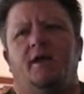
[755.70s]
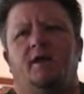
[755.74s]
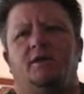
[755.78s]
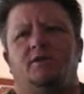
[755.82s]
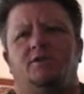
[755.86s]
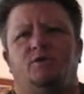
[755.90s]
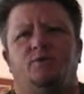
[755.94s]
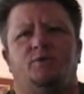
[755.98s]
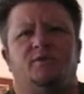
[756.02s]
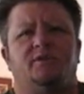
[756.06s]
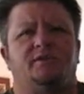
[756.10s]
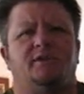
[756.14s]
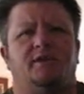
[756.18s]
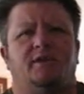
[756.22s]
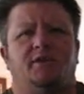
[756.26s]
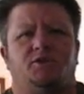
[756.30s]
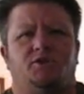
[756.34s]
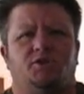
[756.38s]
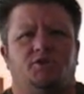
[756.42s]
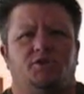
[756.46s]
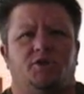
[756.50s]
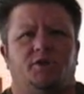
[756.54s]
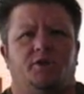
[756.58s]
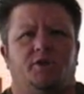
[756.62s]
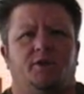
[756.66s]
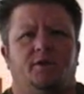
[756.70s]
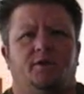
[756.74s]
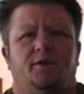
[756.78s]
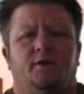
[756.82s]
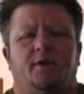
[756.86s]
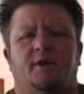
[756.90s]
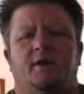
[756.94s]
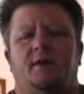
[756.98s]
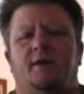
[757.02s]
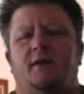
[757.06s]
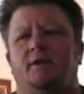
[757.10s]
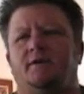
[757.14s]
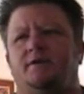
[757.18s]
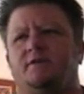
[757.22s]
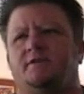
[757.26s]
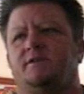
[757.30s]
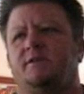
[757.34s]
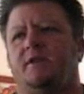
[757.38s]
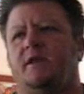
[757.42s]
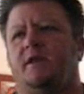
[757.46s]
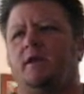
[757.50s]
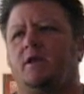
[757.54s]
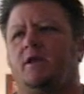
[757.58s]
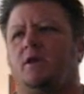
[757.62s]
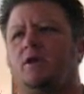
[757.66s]
and she would say she, and I
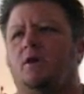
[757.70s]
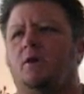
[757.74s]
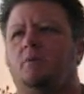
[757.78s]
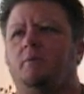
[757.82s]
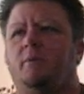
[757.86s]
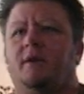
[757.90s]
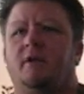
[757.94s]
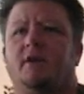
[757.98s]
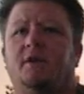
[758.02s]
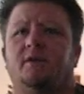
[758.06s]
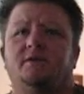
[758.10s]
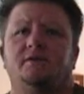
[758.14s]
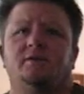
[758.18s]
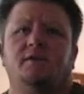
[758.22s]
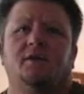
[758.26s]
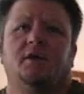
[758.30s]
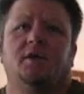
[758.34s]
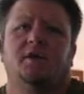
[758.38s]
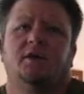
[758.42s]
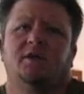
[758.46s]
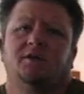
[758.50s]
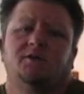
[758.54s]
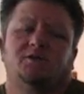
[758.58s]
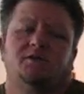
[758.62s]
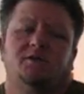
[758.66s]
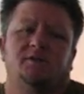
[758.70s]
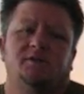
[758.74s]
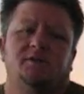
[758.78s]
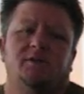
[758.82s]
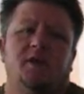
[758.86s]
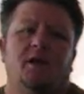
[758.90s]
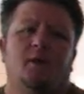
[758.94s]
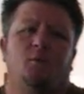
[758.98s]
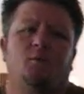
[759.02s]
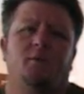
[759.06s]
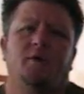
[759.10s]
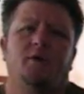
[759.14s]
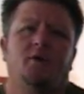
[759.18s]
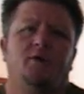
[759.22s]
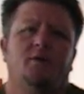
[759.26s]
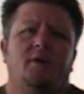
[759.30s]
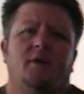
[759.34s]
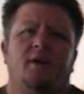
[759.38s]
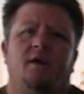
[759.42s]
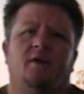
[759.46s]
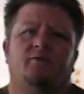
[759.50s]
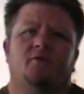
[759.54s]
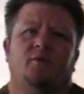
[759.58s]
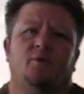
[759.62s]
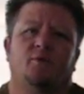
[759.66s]
just let it go because we
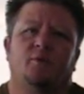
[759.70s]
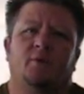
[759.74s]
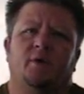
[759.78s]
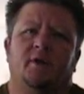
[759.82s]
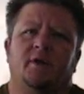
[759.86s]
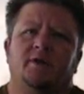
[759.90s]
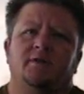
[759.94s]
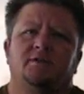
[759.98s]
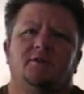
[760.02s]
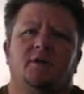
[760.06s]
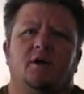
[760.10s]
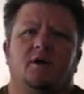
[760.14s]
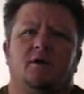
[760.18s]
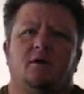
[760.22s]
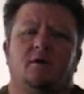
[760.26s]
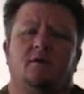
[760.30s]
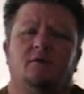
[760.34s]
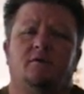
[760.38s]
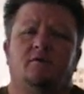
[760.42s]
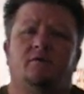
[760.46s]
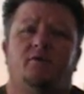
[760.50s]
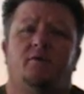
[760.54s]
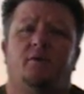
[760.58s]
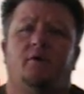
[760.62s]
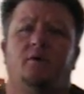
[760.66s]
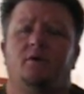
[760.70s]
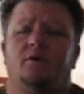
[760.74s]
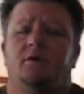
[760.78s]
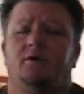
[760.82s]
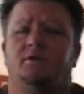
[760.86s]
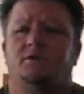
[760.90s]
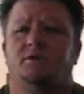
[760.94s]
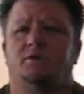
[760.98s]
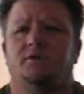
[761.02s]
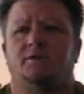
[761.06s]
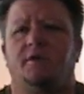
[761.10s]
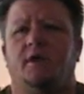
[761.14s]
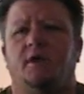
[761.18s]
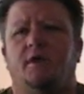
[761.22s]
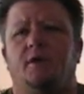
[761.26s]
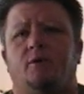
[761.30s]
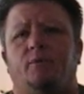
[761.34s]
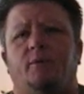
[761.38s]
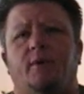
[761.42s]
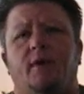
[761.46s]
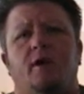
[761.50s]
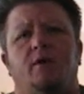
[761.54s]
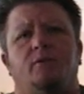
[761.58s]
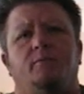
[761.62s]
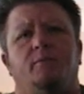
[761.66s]
don't ever really talk on the phone, and she's not
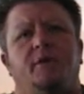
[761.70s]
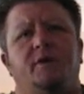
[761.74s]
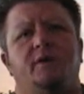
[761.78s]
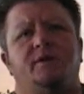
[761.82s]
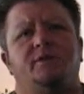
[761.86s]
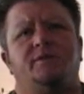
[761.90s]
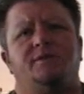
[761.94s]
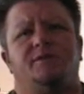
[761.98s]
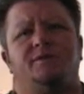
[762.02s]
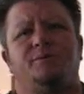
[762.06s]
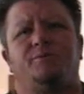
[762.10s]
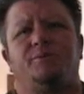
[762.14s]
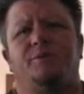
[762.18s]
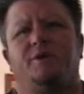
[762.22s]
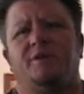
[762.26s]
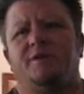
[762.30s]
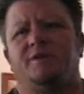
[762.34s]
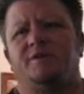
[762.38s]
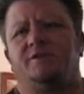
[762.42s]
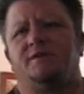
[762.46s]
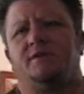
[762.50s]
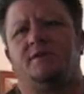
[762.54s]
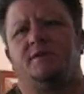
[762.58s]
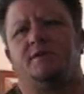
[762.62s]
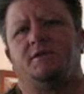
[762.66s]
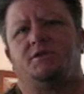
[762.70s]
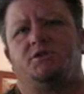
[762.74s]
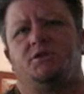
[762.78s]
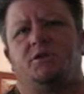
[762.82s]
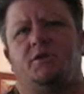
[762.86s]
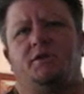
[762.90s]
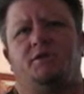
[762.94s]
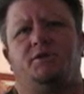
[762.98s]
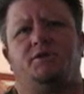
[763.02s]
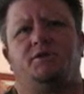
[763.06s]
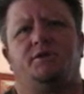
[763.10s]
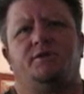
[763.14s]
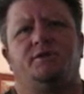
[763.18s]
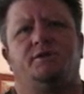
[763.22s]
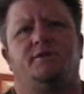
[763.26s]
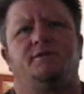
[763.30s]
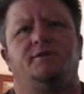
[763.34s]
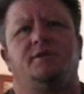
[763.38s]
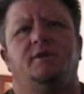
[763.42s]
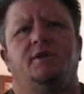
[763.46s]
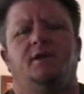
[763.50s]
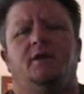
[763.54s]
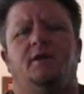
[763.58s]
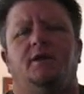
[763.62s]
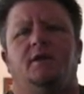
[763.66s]
around me to really see the
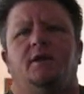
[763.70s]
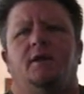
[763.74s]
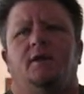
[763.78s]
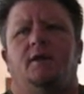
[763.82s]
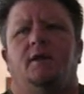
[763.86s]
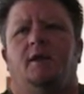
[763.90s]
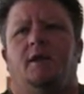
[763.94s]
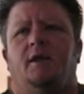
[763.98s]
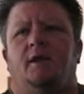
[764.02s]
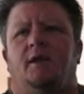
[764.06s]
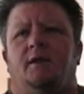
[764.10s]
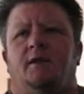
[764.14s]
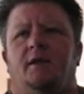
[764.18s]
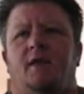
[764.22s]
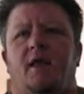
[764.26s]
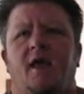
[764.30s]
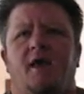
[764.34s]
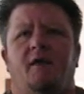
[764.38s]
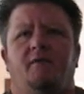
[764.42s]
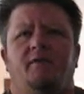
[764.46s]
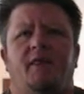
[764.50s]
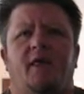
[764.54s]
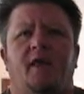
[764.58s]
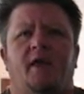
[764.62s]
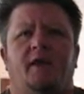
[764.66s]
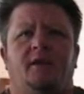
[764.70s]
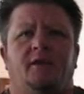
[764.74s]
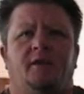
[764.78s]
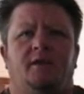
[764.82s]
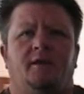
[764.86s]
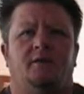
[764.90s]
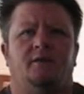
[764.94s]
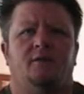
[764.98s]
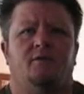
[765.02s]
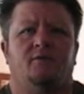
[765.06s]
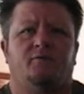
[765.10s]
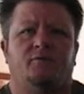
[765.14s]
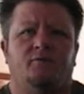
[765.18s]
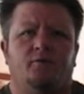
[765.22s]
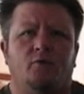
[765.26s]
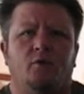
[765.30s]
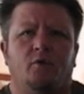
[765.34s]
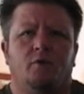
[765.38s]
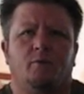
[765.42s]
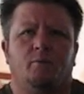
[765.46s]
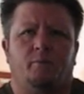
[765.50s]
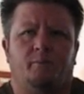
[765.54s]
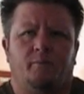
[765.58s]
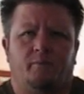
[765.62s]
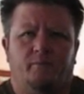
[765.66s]
changes and have that in the
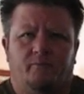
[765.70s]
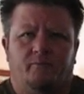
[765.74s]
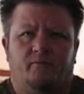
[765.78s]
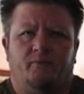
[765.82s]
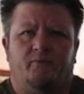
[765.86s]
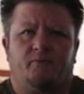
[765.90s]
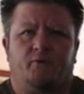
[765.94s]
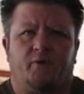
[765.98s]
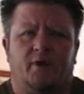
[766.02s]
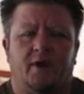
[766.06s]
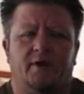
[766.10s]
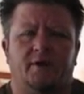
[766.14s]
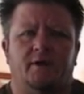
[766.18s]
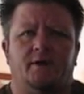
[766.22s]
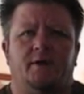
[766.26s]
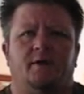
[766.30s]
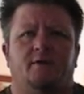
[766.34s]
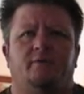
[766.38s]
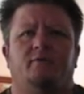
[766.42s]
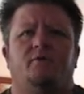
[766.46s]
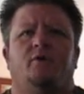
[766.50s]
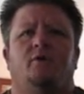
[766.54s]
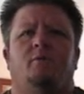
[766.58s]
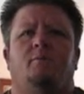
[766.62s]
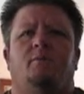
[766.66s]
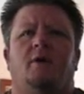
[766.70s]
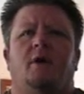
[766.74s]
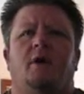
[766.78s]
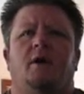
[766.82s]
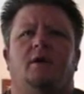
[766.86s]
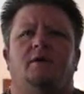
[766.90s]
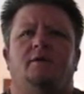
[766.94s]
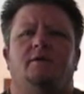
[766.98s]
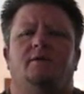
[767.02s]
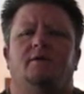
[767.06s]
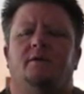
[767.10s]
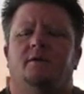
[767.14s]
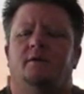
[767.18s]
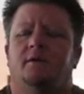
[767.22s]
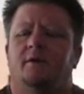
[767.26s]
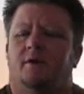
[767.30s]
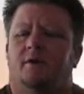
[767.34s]
forefront of her mind.